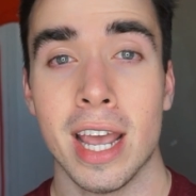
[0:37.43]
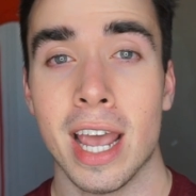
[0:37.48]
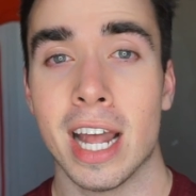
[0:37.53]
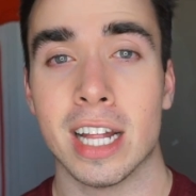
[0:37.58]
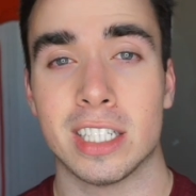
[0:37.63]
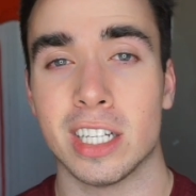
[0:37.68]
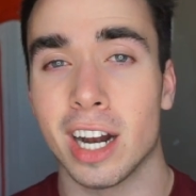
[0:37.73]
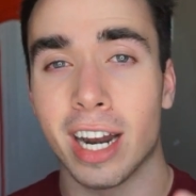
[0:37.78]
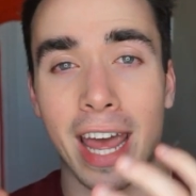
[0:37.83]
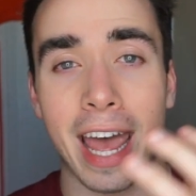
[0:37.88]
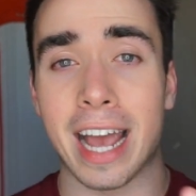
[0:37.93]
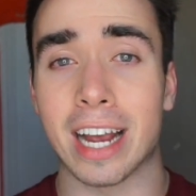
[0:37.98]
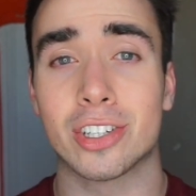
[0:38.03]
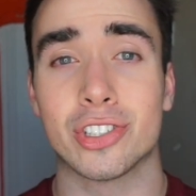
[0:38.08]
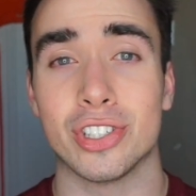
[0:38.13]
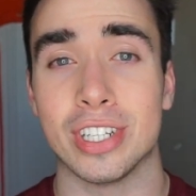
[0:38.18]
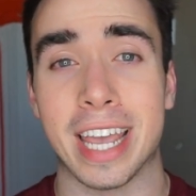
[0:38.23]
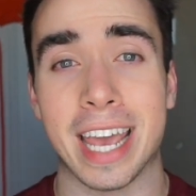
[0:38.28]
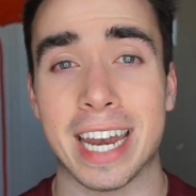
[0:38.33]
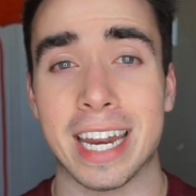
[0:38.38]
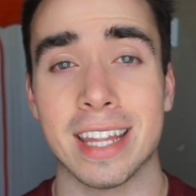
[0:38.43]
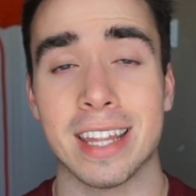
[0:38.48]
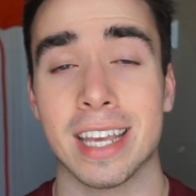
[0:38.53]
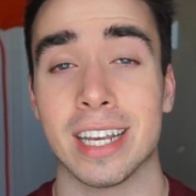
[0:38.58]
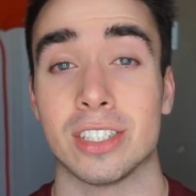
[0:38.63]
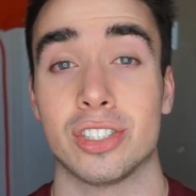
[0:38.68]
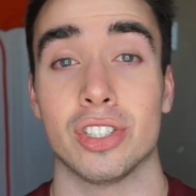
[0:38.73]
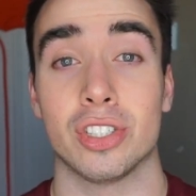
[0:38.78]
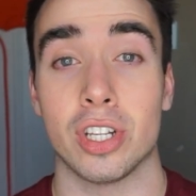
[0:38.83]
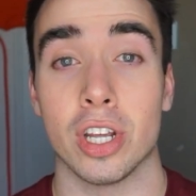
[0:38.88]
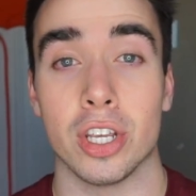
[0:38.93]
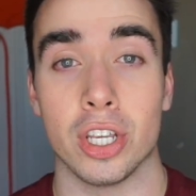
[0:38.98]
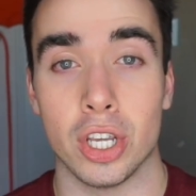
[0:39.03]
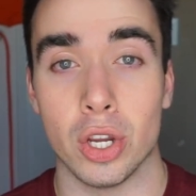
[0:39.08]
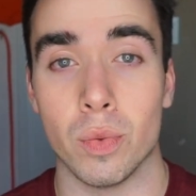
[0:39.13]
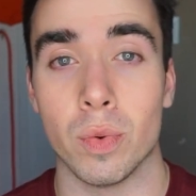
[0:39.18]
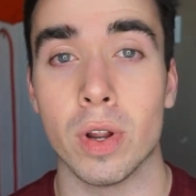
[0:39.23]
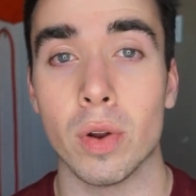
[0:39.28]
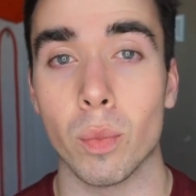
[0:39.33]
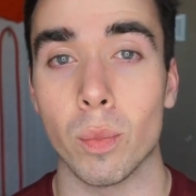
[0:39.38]
It's not actually anything. It's just a
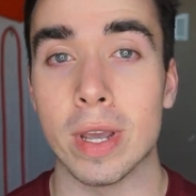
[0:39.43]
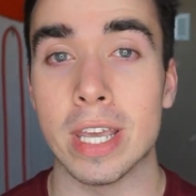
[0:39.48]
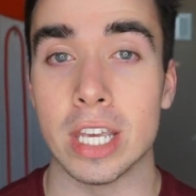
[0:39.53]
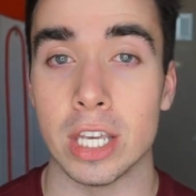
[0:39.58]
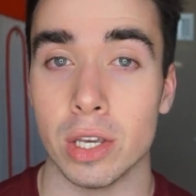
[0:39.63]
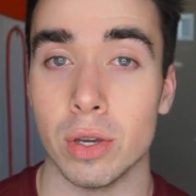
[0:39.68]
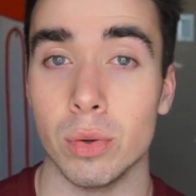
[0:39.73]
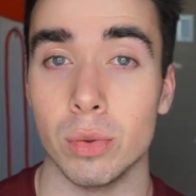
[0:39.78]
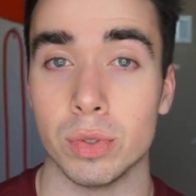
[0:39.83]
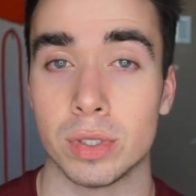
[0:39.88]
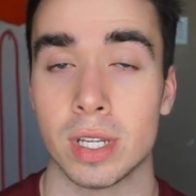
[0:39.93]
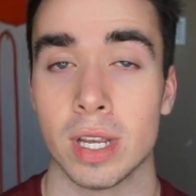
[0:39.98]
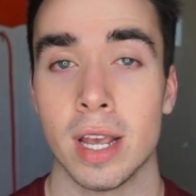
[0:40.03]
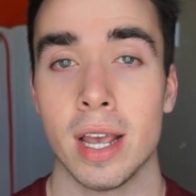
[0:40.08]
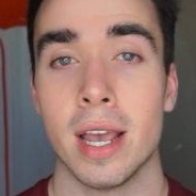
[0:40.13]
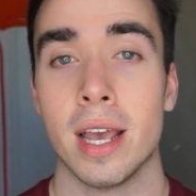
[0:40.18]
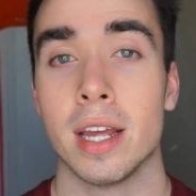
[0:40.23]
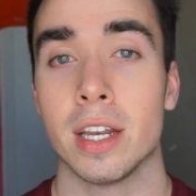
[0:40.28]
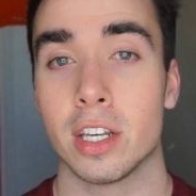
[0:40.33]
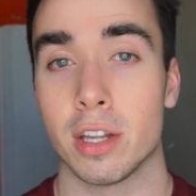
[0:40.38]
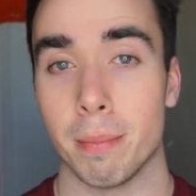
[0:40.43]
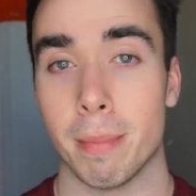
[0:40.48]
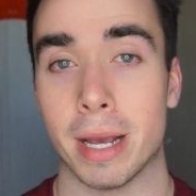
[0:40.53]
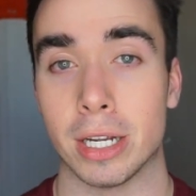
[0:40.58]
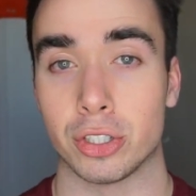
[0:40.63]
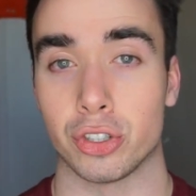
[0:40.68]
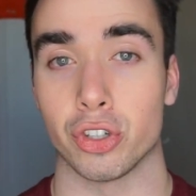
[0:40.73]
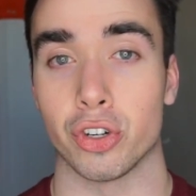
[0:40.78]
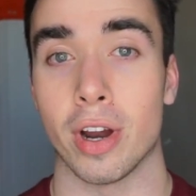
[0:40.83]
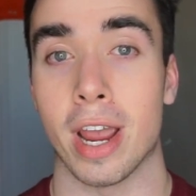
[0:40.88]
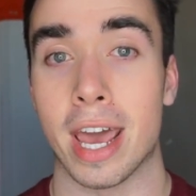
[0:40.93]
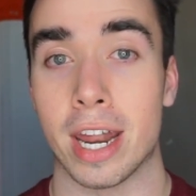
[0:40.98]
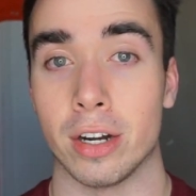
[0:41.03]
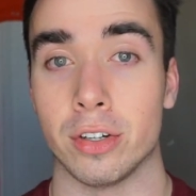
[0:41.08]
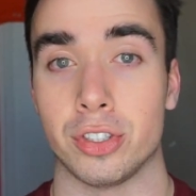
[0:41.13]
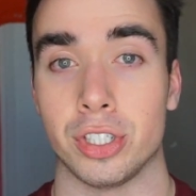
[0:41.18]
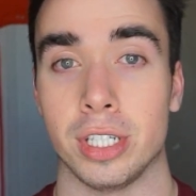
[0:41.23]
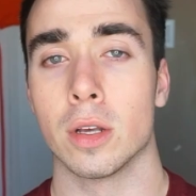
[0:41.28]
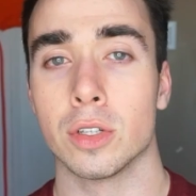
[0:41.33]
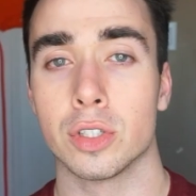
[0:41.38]
unit we use to measure
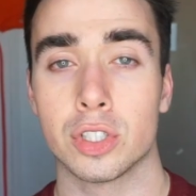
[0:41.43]
energy.